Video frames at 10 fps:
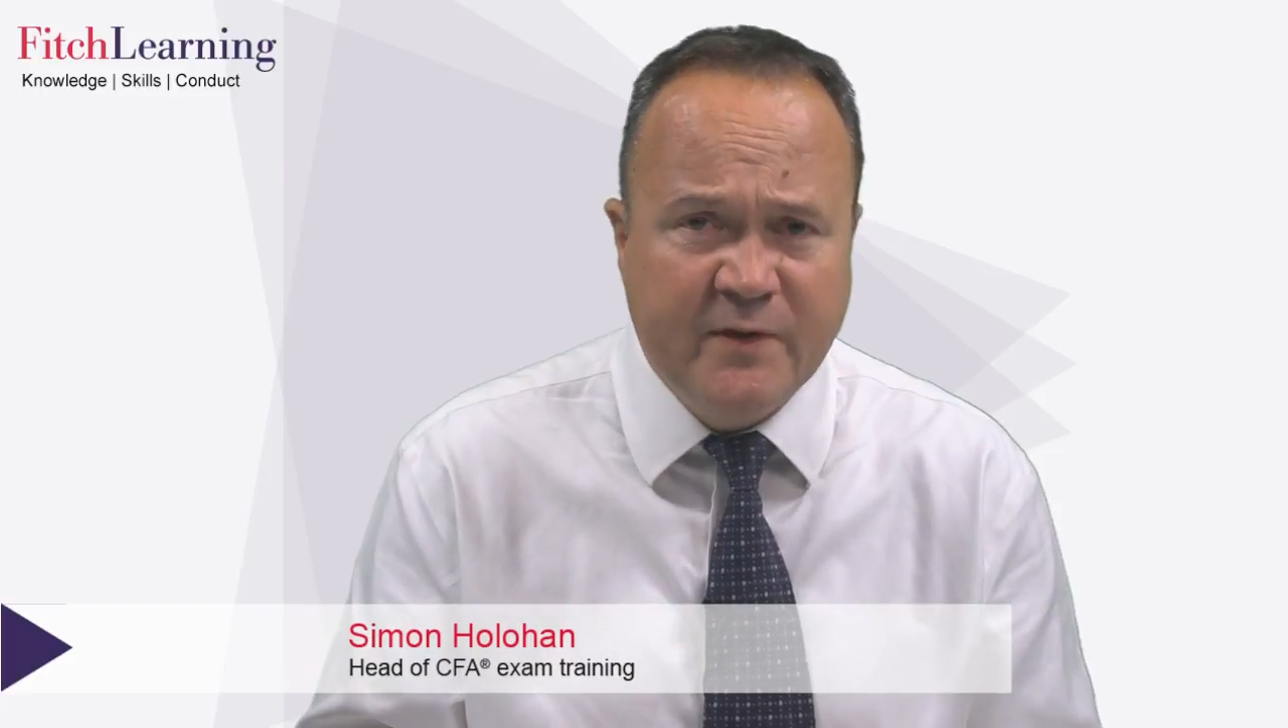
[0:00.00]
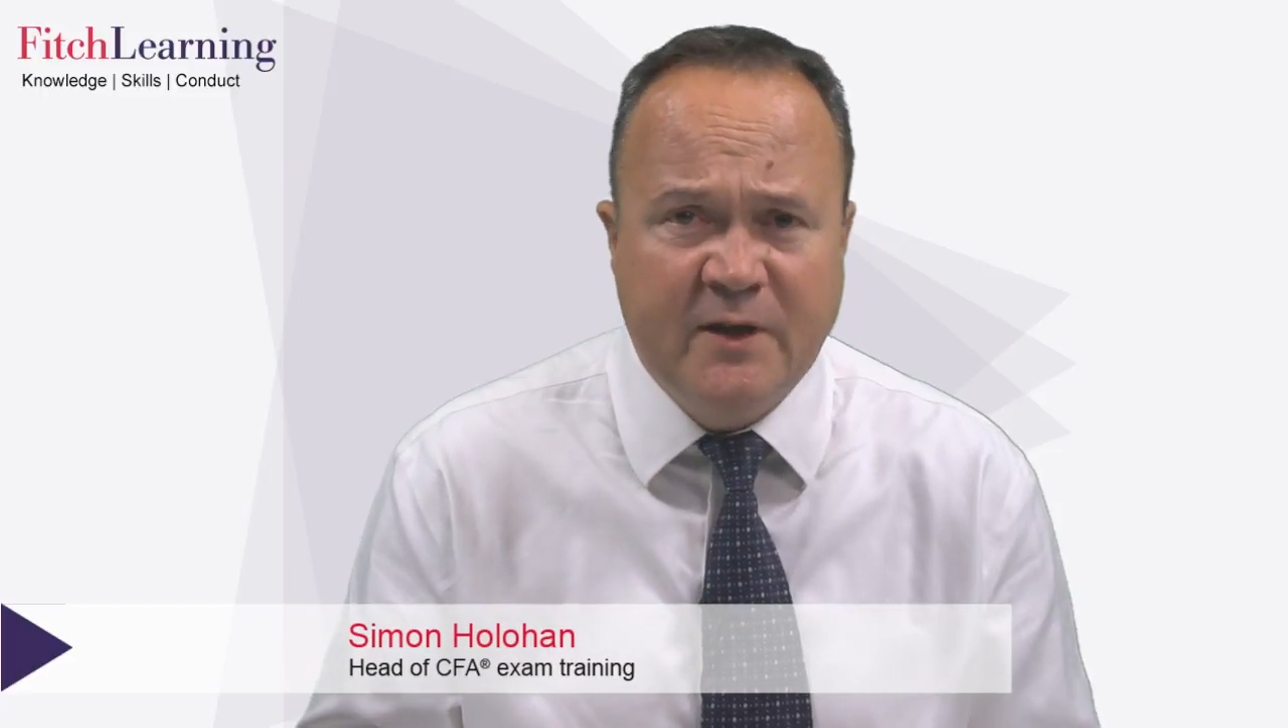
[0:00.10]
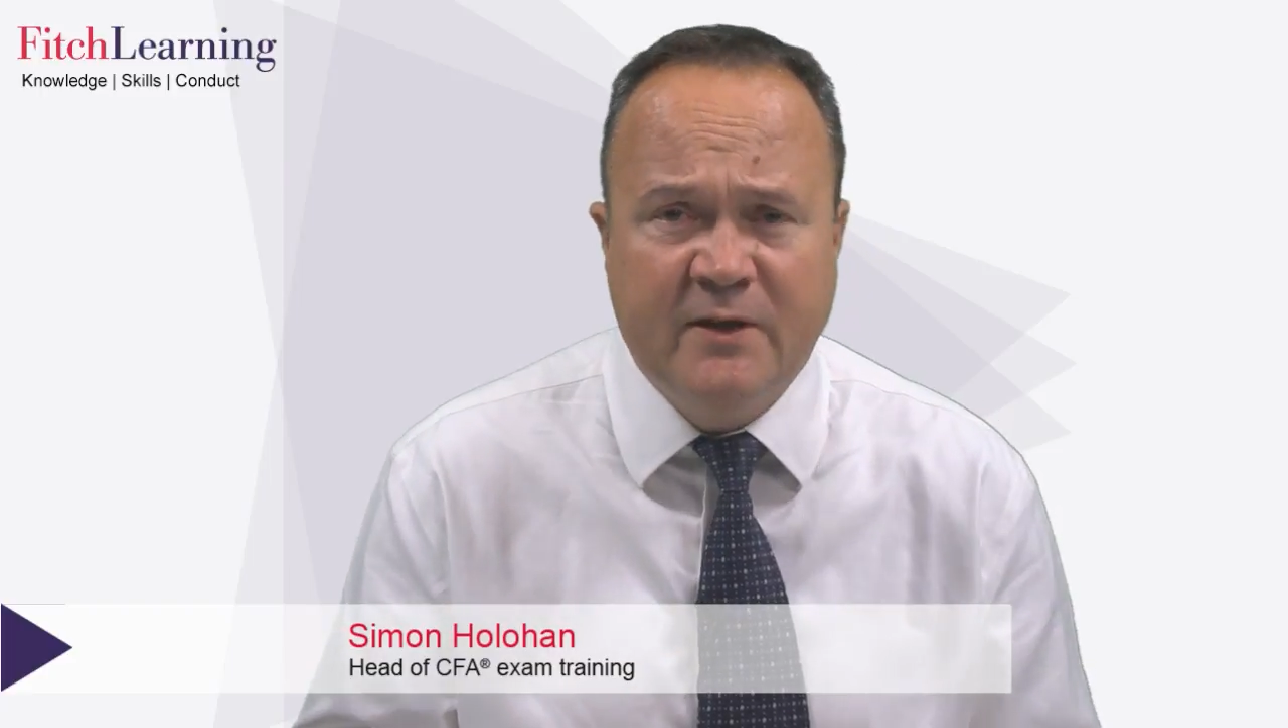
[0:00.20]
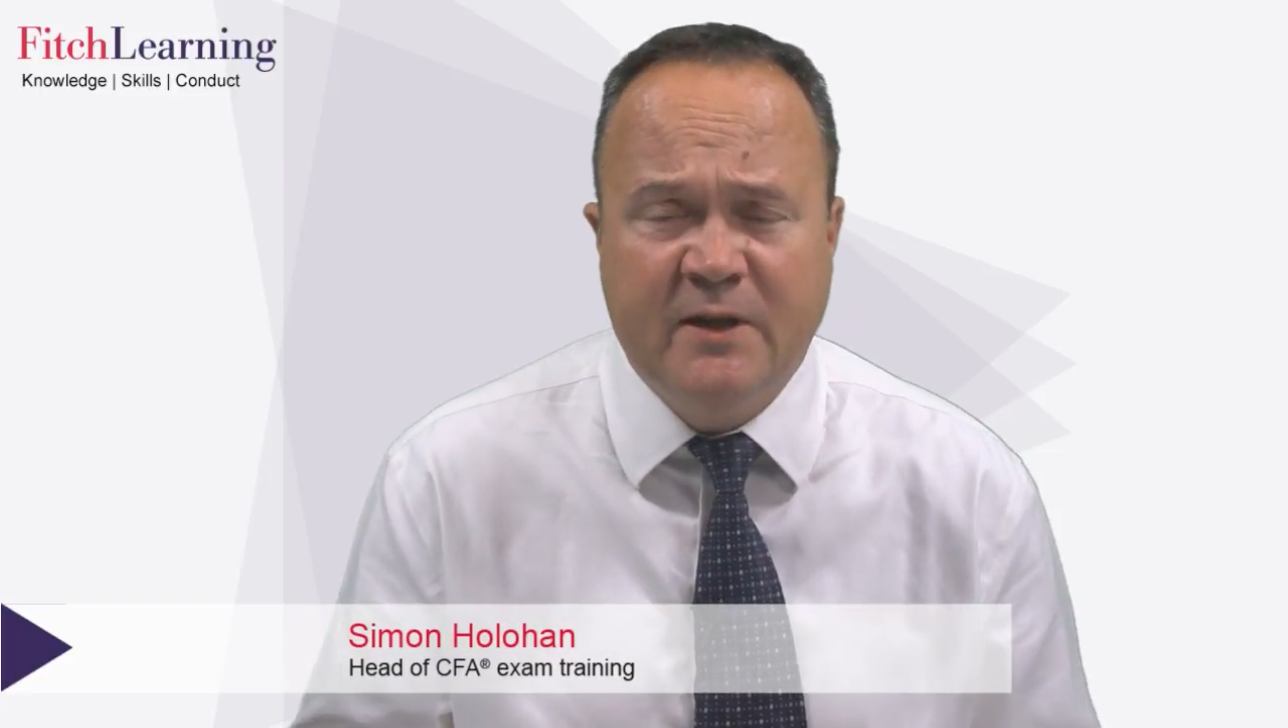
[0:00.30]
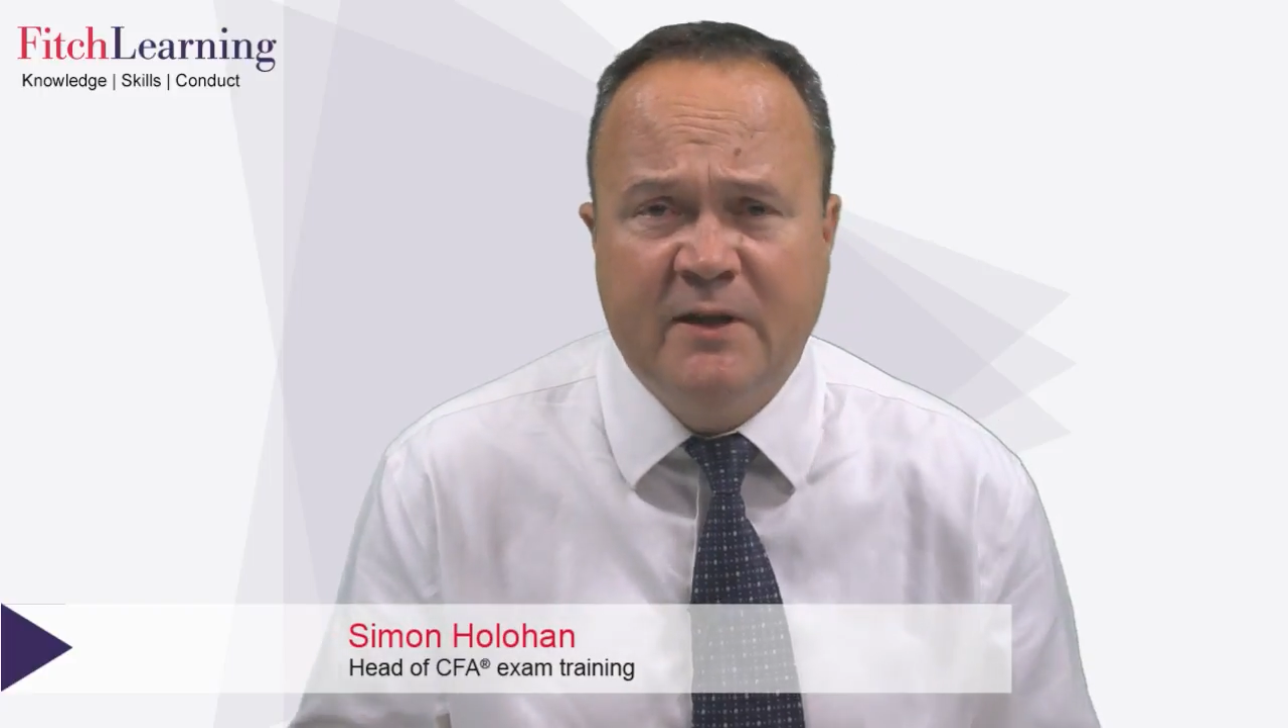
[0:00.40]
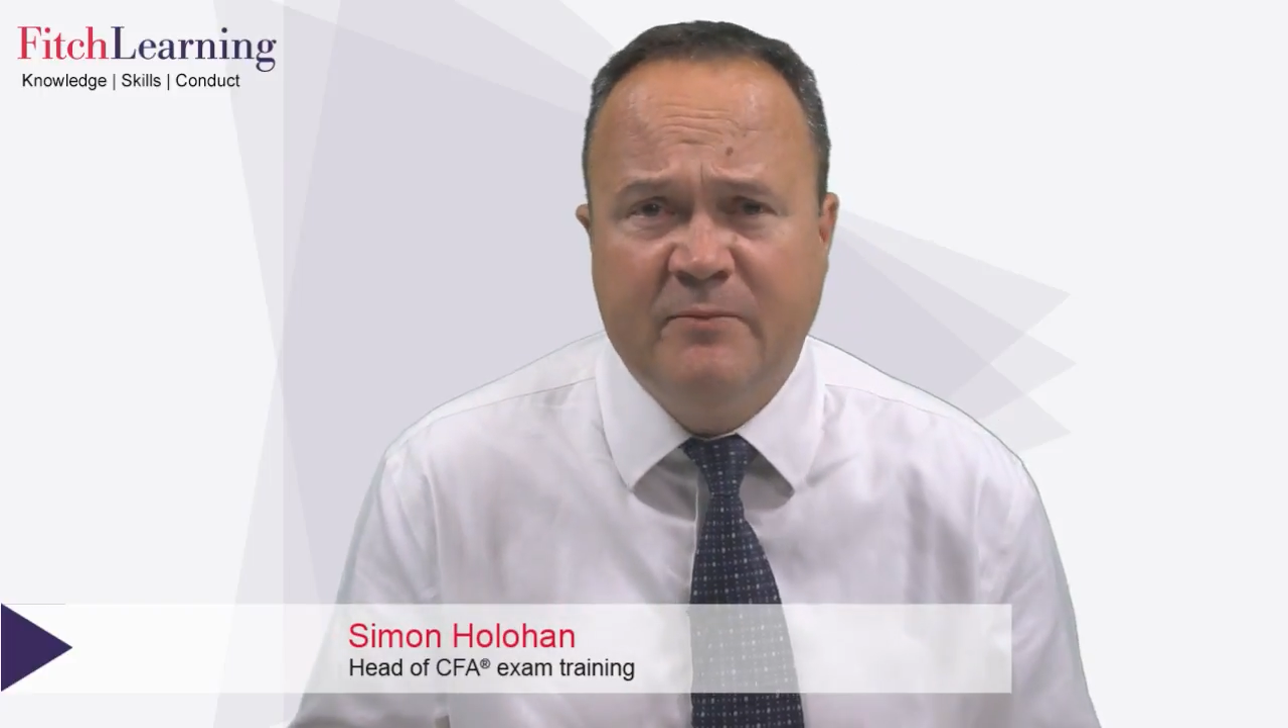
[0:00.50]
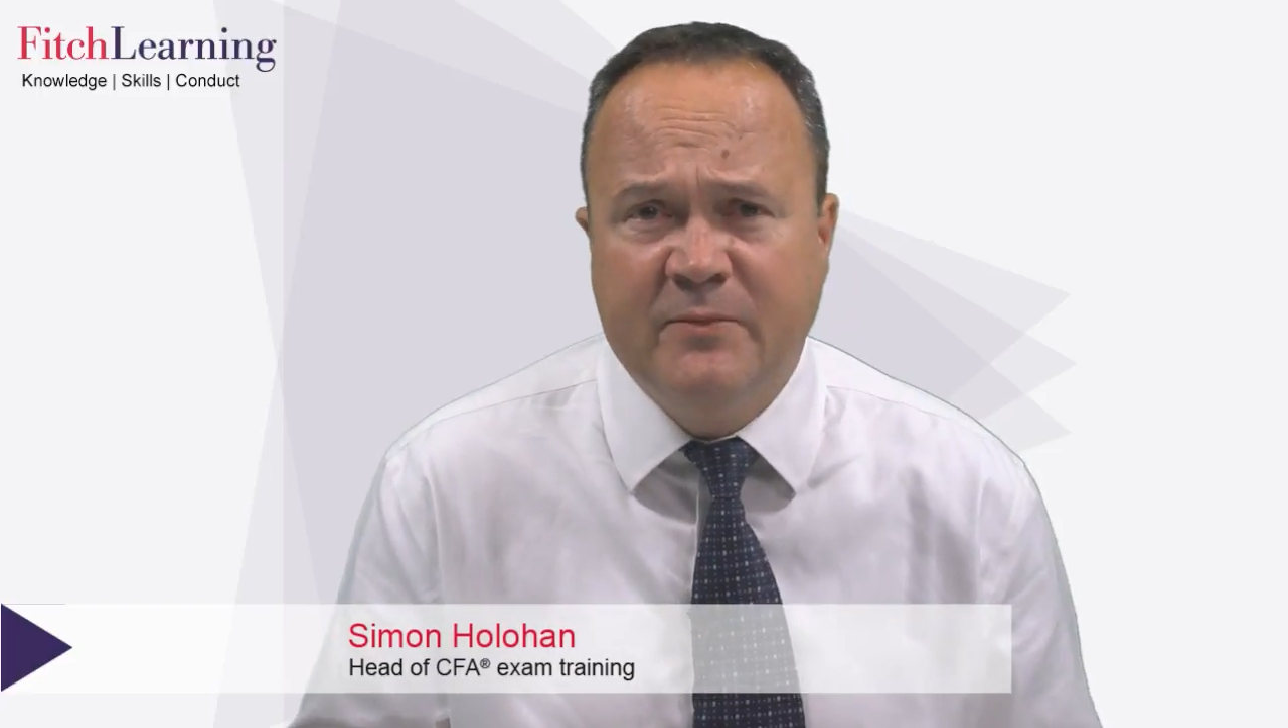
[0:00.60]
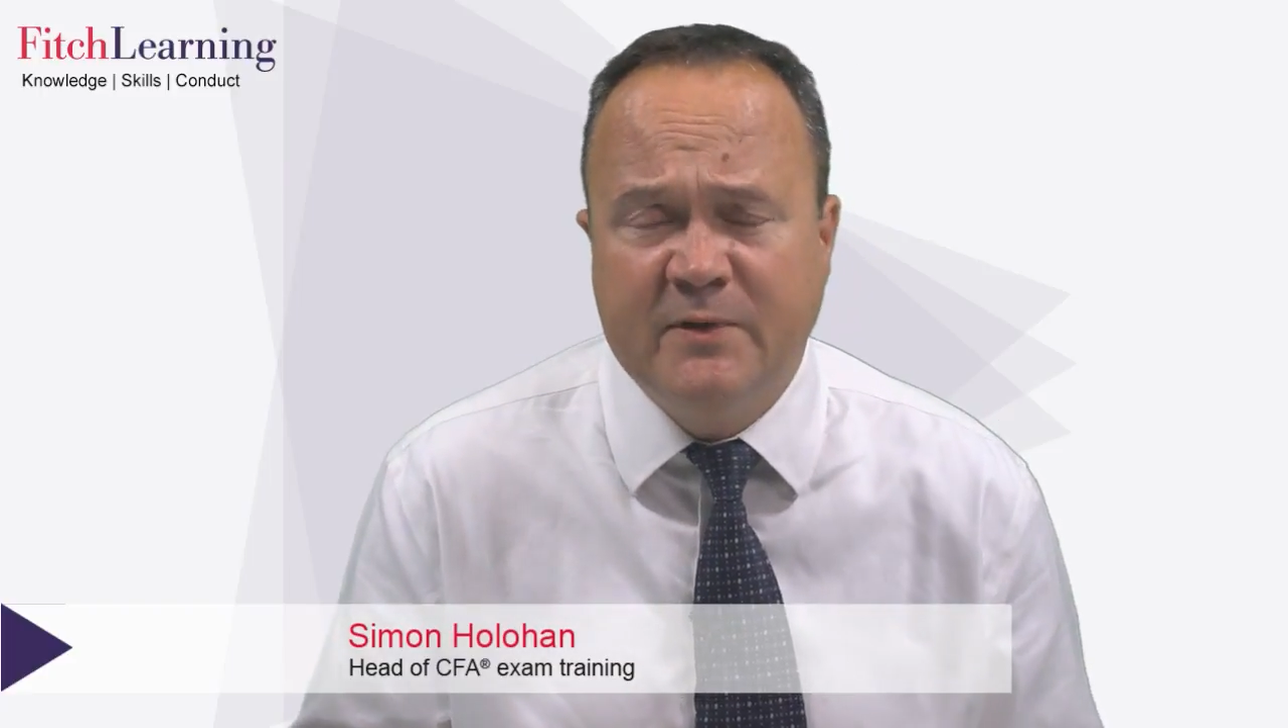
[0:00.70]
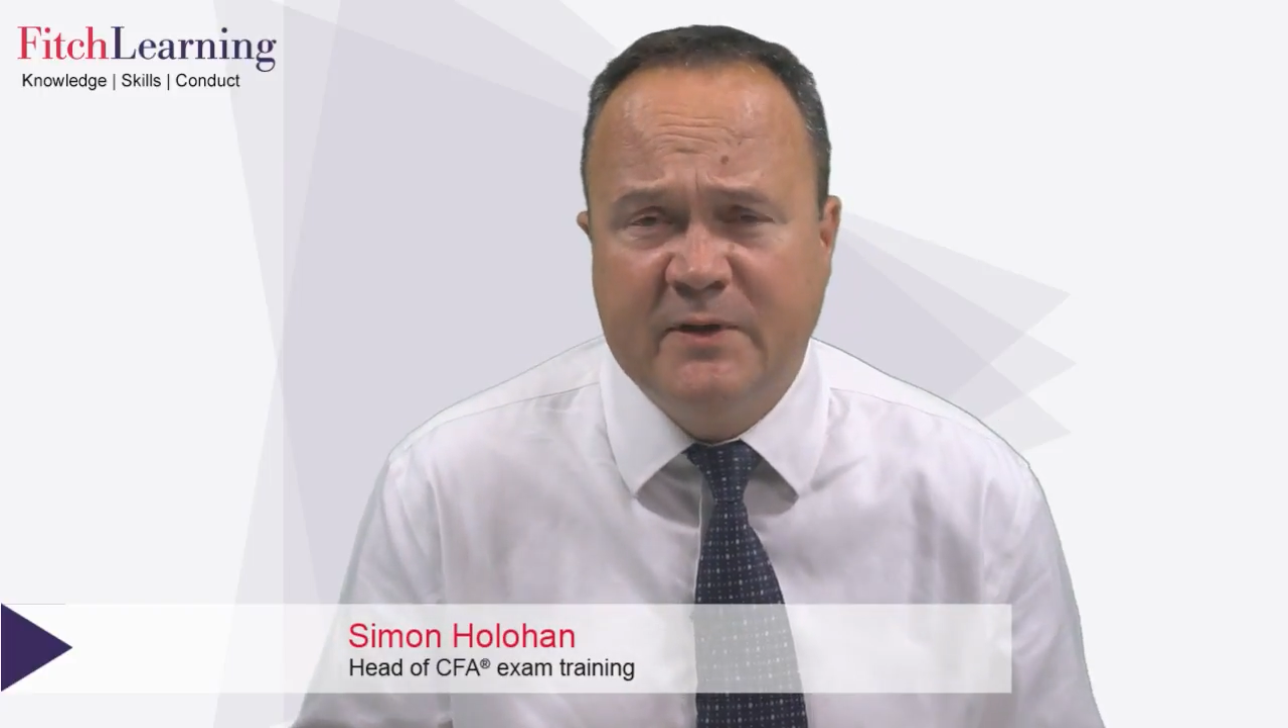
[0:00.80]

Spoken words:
of